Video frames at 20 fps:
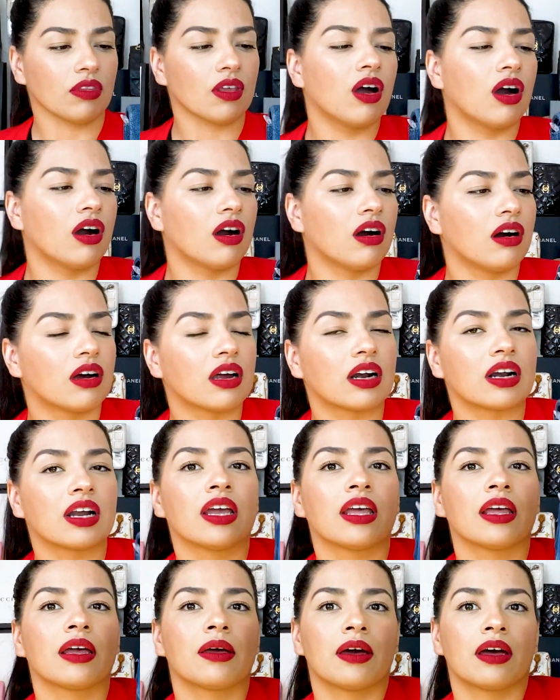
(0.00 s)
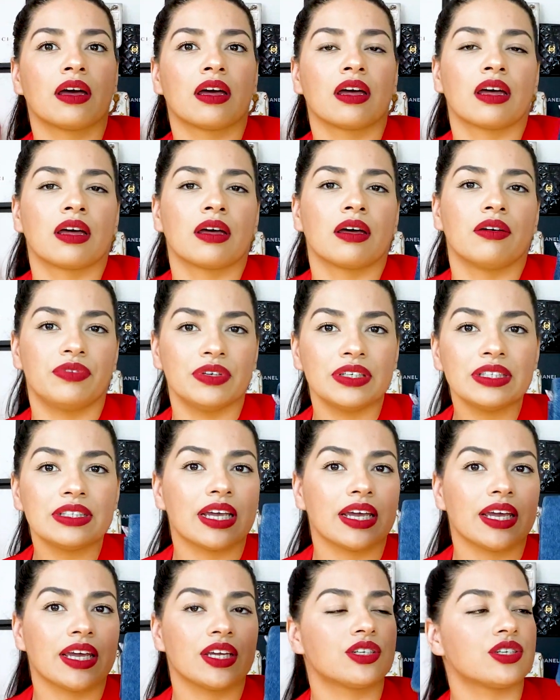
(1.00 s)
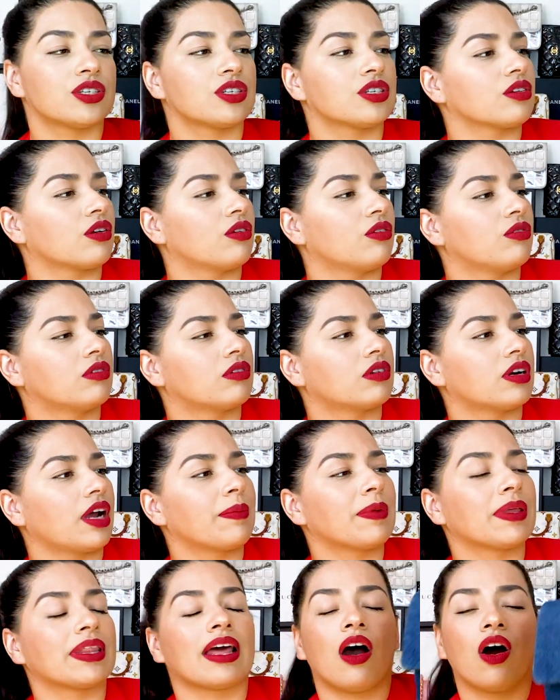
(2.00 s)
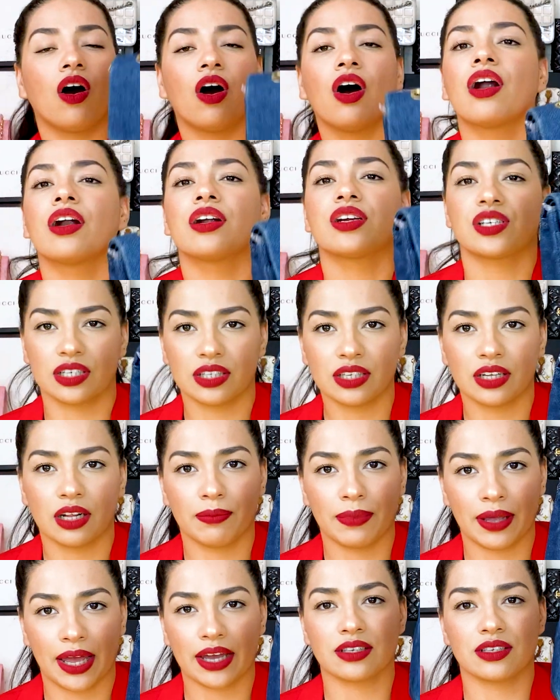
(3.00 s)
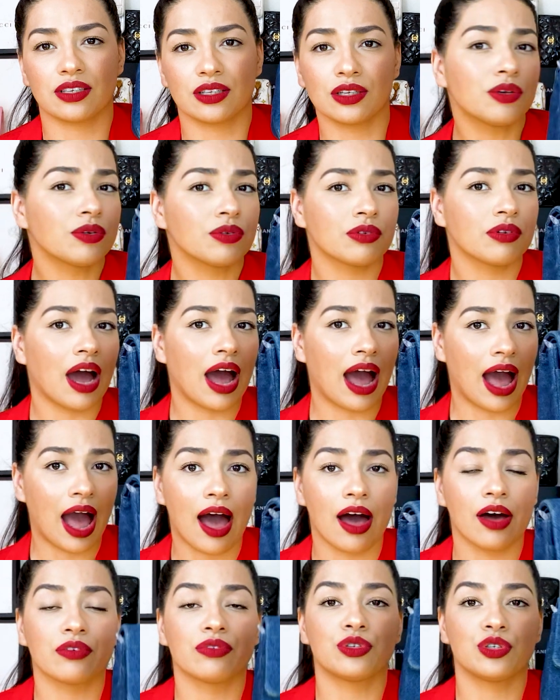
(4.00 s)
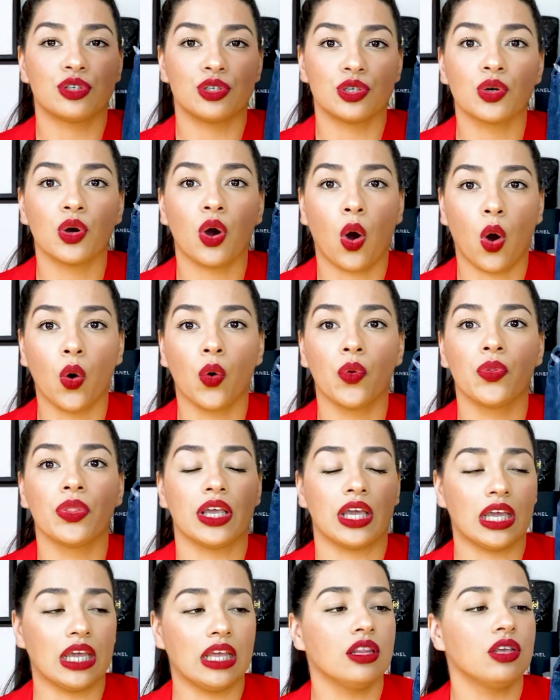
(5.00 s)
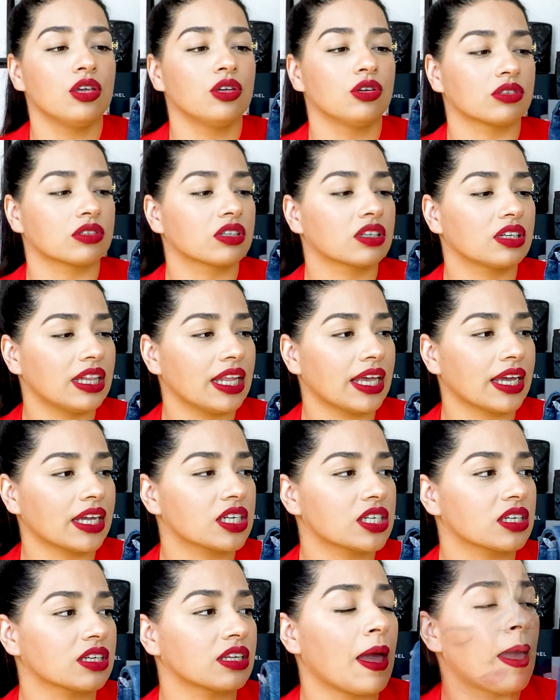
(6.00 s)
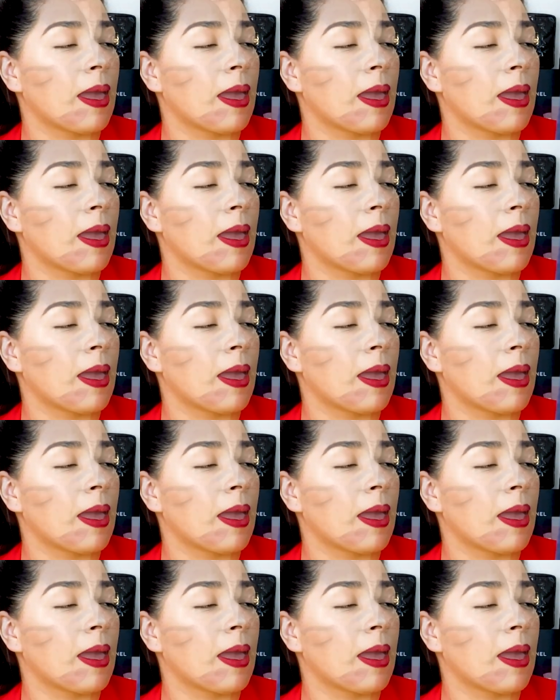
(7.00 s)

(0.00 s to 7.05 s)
are vintage, or are Chanel bags you have to own in your collection.